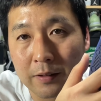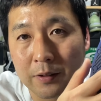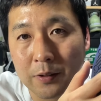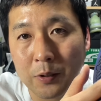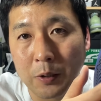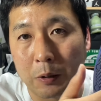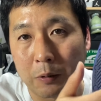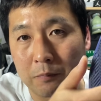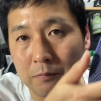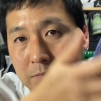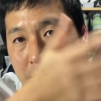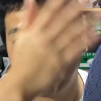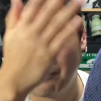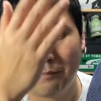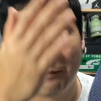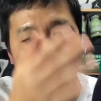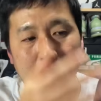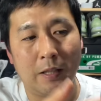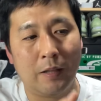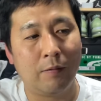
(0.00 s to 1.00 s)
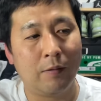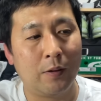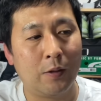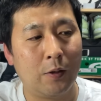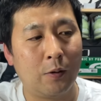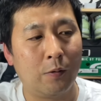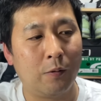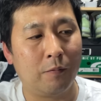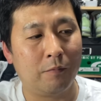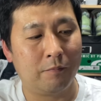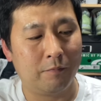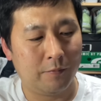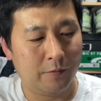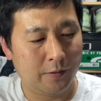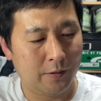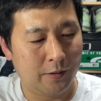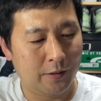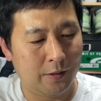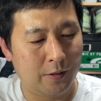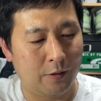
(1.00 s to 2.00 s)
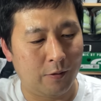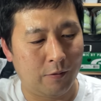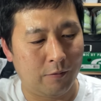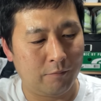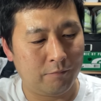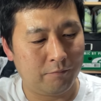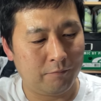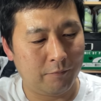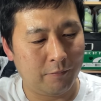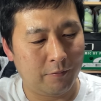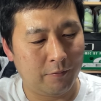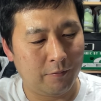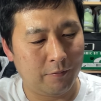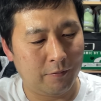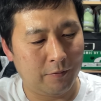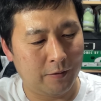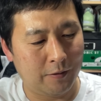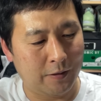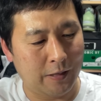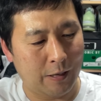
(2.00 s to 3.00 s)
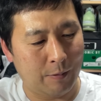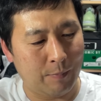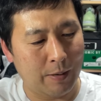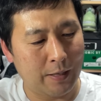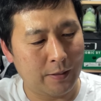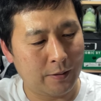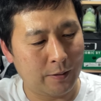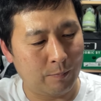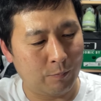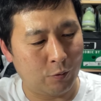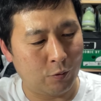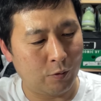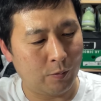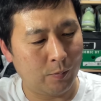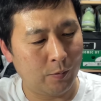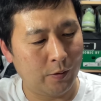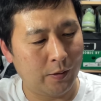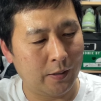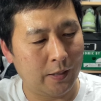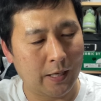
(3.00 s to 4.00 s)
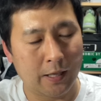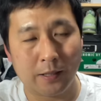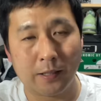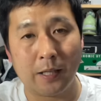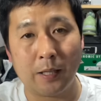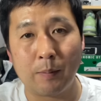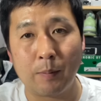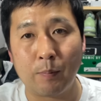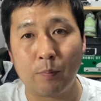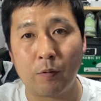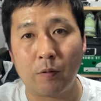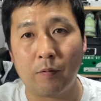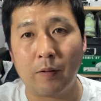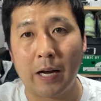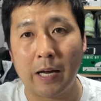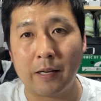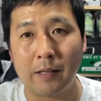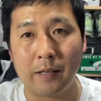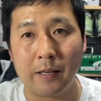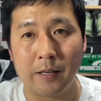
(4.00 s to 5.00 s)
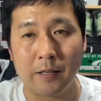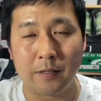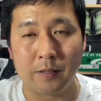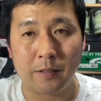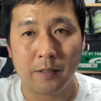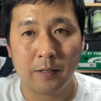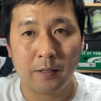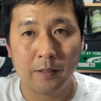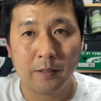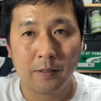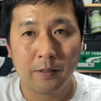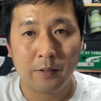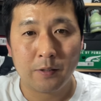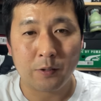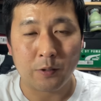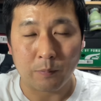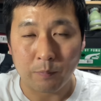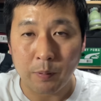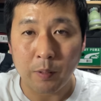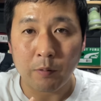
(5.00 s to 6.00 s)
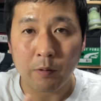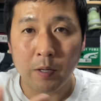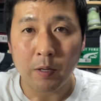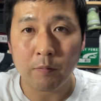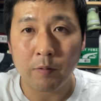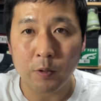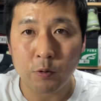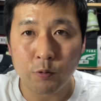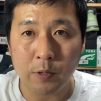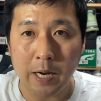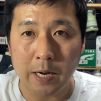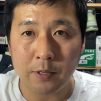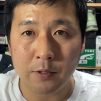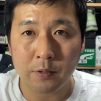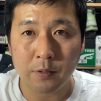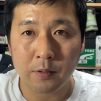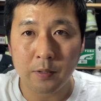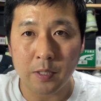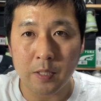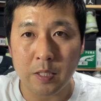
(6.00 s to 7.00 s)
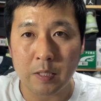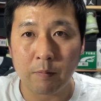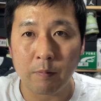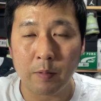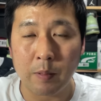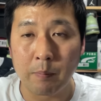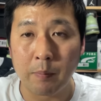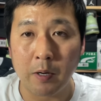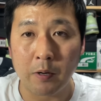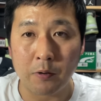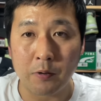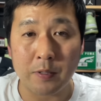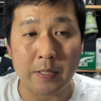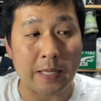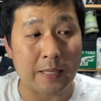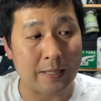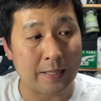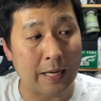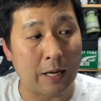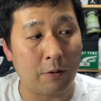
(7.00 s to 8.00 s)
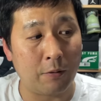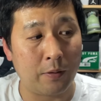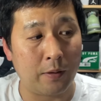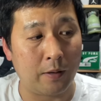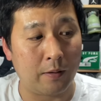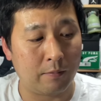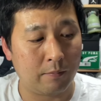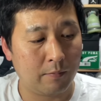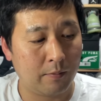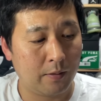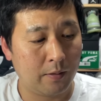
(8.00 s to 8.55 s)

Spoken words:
So even though, they may seem durable, they're not going to be providing as superior of a traction than some of the models that's out there.